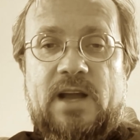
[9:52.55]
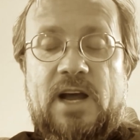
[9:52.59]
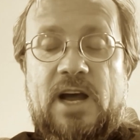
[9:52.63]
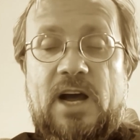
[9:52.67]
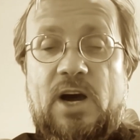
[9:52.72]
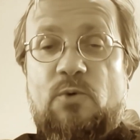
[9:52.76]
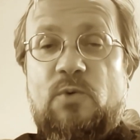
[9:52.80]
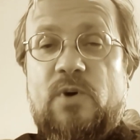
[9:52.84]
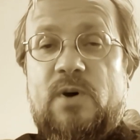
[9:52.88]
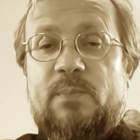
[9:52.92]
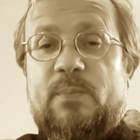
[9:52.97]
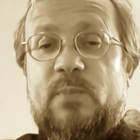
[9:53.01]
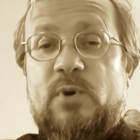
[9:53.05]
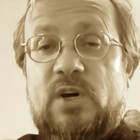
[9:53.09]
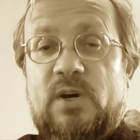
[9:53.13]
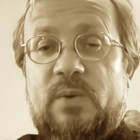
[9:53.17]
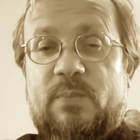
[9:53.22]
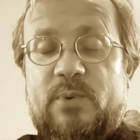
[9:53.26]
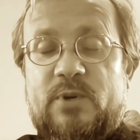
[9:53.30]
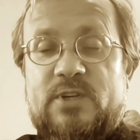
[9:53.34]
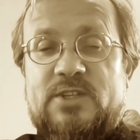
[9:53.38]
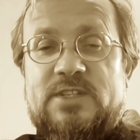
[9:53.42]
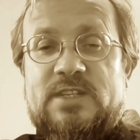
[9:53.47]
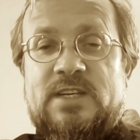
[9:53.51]
Our
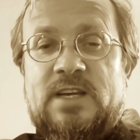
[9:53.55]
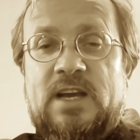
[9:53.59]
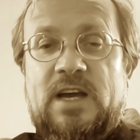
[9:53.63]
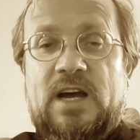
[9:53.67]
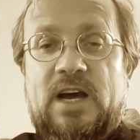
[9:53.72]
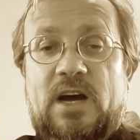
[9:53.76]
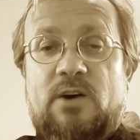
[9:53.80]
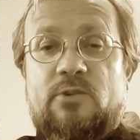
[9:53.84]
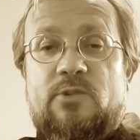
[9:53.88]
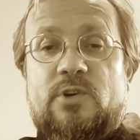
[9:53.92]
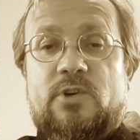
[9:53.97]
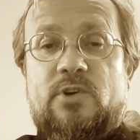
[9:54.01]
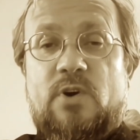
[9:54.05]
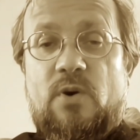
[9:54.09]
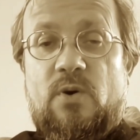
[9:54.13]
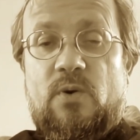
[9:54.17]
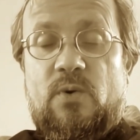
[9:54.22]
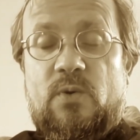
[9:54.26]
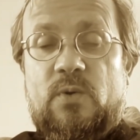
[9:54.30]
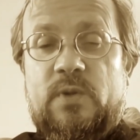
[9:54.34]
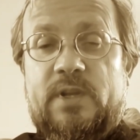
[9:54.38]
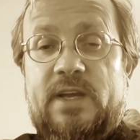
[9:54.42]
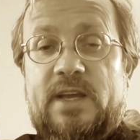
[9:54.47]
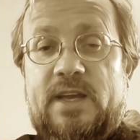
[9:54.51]
purpose, our
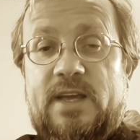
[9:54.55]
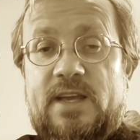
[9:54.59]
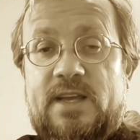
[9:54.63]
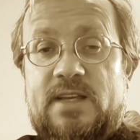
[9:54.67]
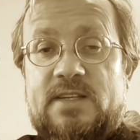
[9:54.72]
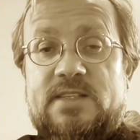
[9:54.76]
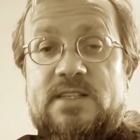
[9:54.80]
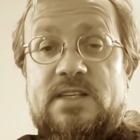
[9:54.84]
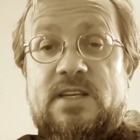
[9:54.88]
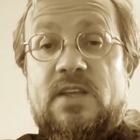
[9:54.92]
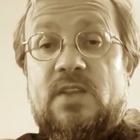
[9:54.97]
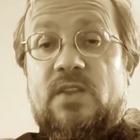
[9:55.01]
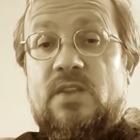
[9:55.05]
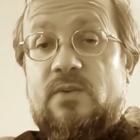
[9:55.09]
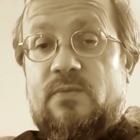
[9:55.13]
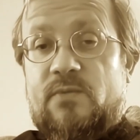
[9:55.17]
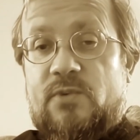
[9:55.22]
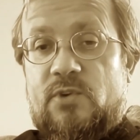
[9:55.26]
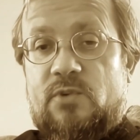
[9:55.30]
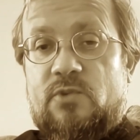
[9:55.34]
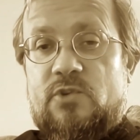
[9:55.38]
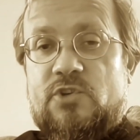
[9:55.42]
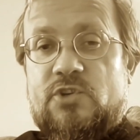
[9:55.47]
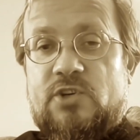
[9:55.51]
goal is in the
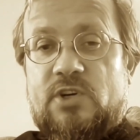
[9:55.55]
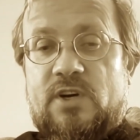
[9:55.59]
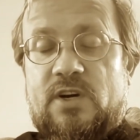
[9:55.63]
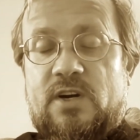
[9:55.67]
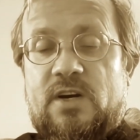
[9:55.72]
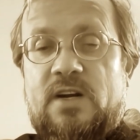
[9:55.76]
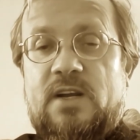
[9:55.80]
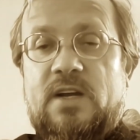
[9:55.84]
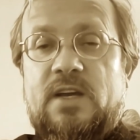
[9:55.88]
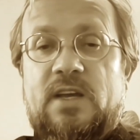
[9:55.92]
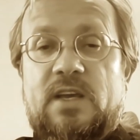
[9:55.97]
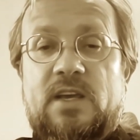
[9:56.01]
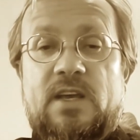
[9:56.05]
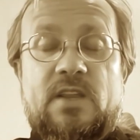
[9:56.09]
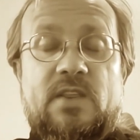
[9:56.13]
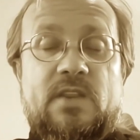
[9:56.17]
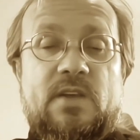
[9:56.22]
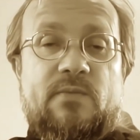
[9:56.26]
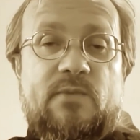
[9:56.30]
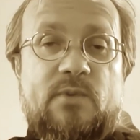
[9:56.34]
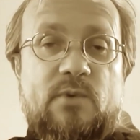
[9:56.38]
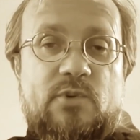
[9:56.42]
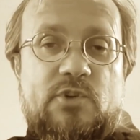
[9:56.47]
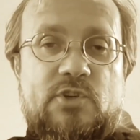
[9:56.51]
future, in
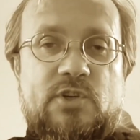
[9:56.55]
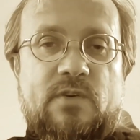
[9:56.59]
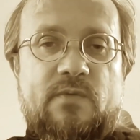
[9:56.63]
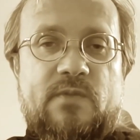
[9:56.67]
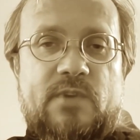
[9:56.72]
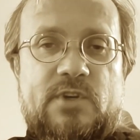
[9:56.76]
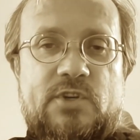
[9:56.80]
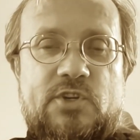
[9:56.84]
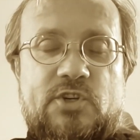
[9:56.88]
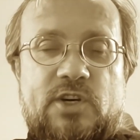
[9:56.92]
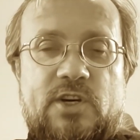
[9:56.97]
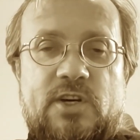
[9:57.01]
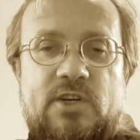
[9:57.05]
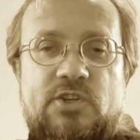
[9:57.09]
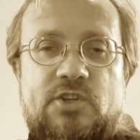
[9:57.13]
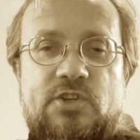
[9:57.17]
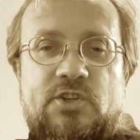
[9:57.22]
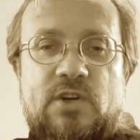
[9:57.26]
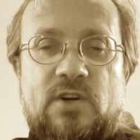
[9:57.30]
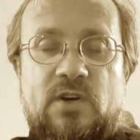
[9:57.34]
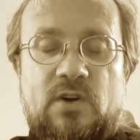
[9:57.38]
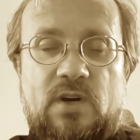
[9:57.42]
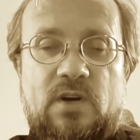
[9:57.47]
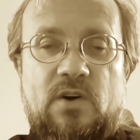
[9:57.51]
the future of the church,